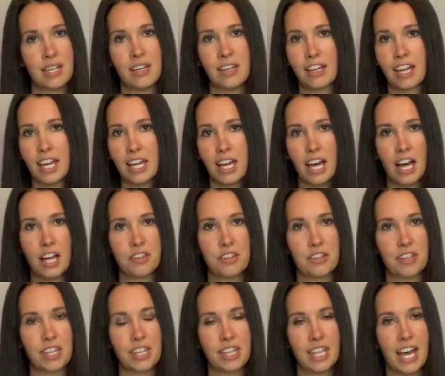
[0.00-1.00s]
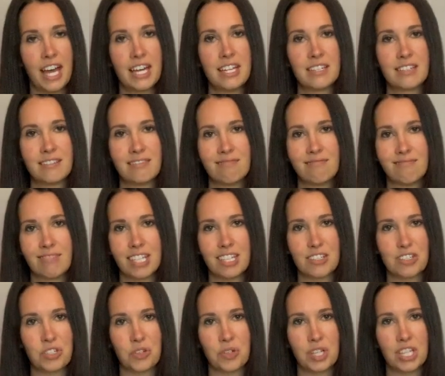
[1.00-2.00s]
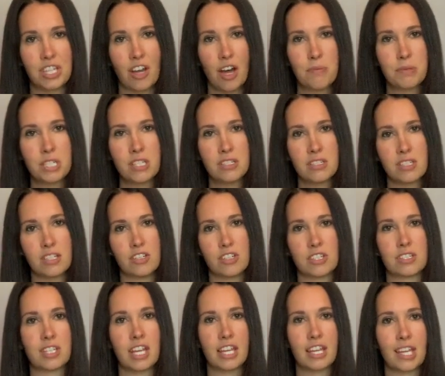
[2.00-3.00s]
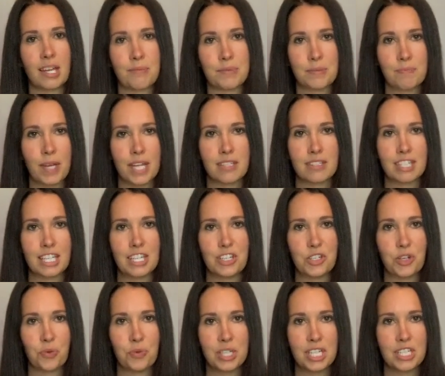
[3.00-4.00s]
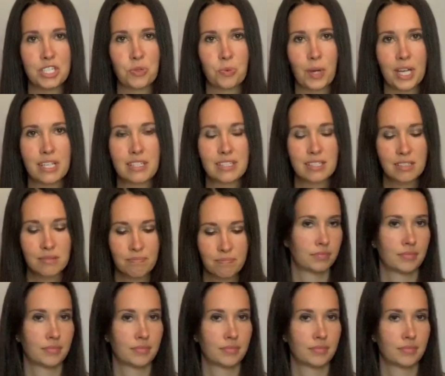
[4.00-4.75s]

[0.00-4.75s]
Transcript: Okay, other than that, they just don't need the options and you're just taking up space that you don't need to waste.